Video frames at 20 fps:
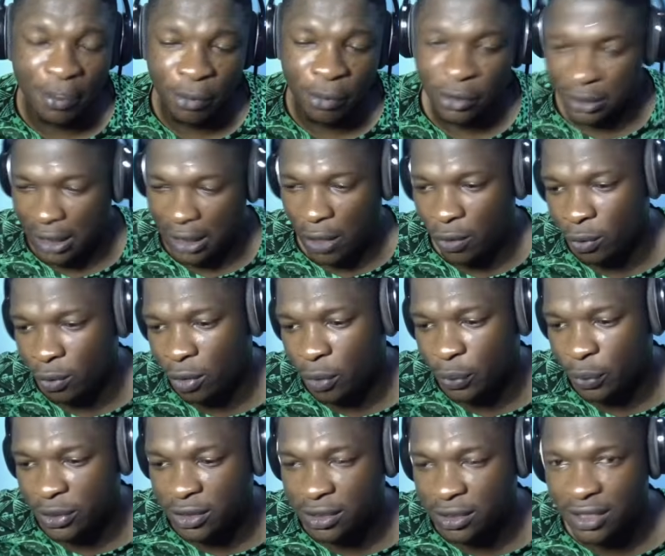but I will go
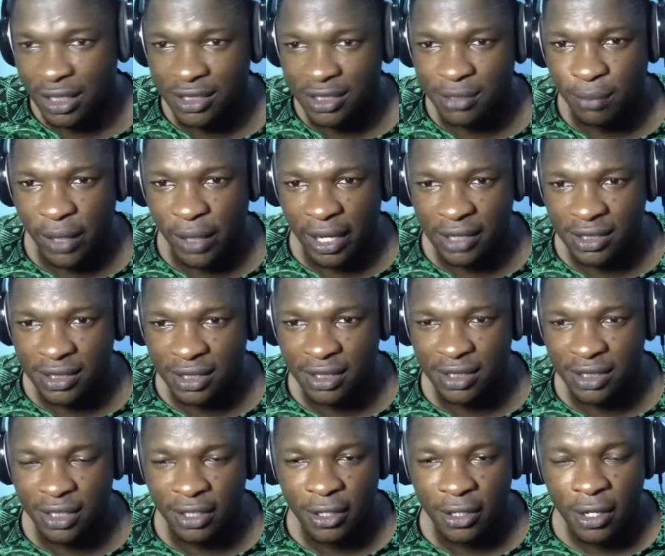with recency bias and
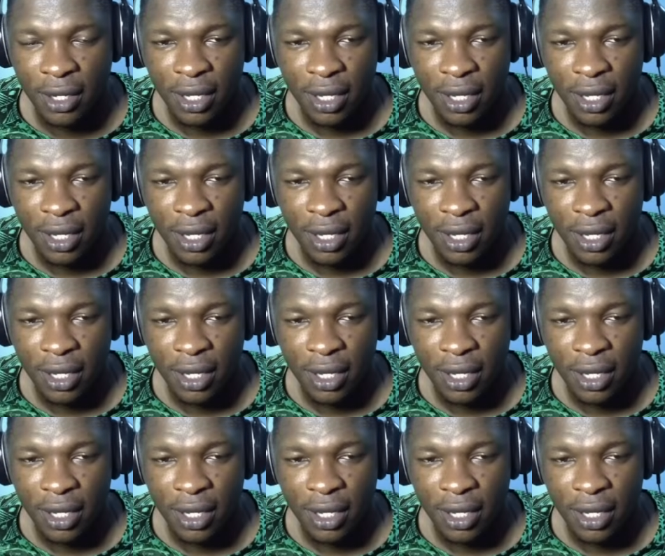say,